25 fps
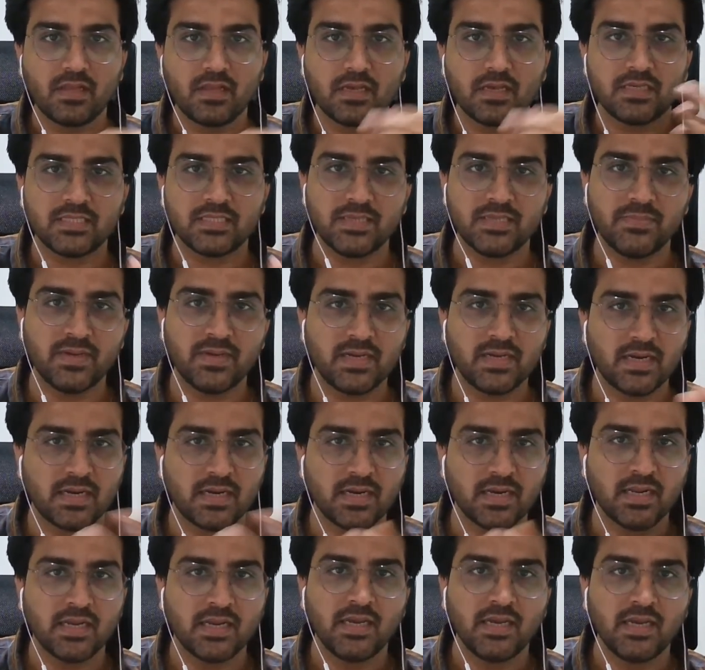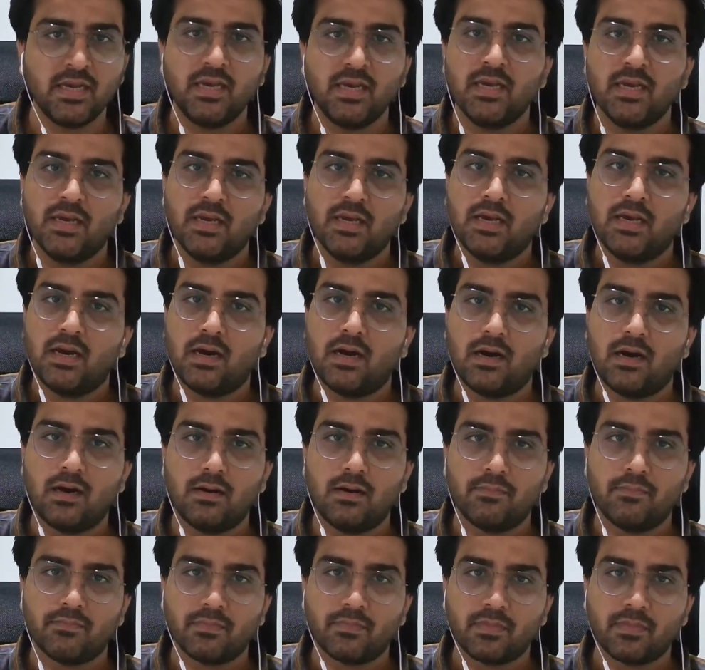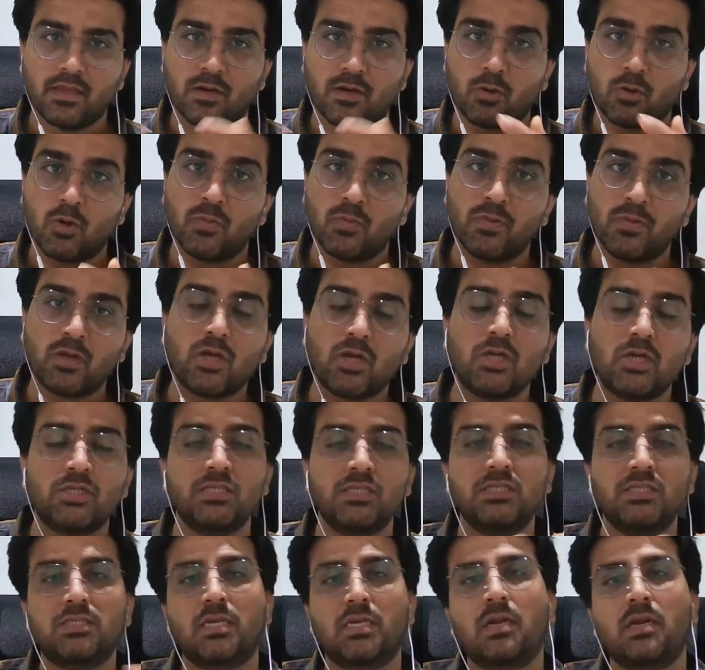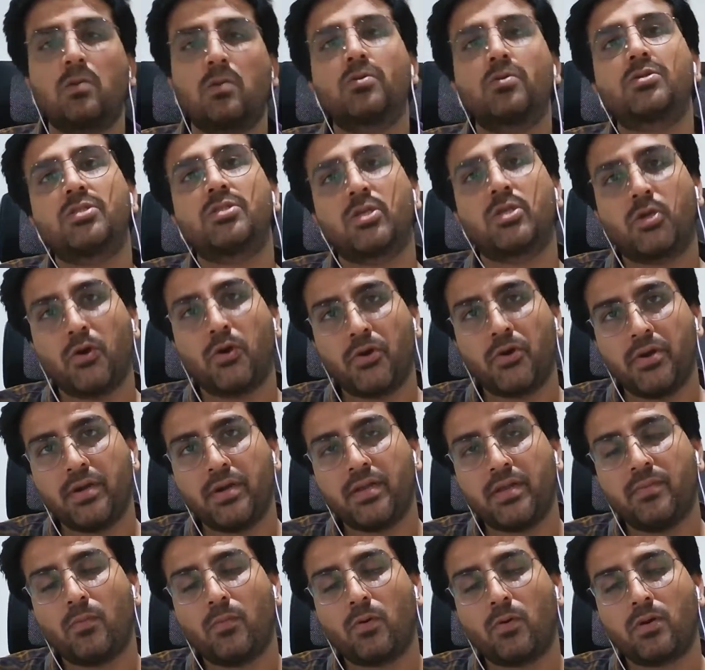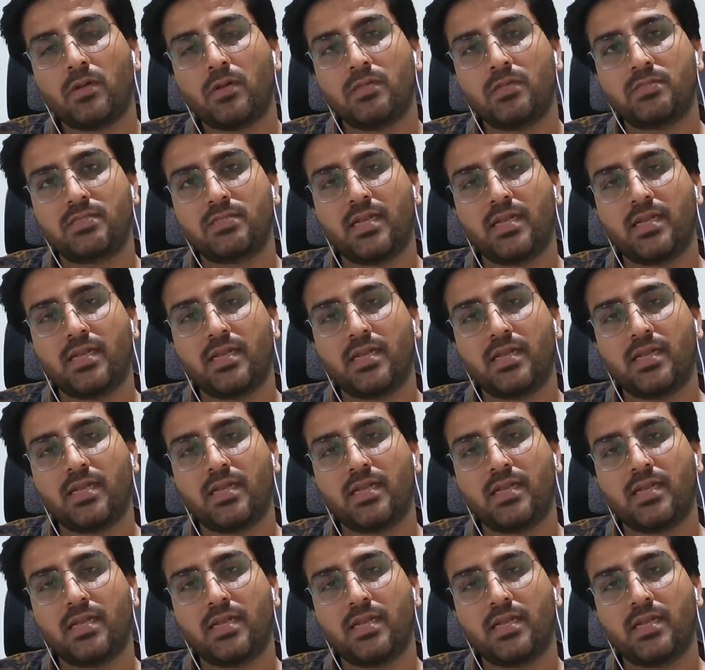Similarly, there could be questions around security models,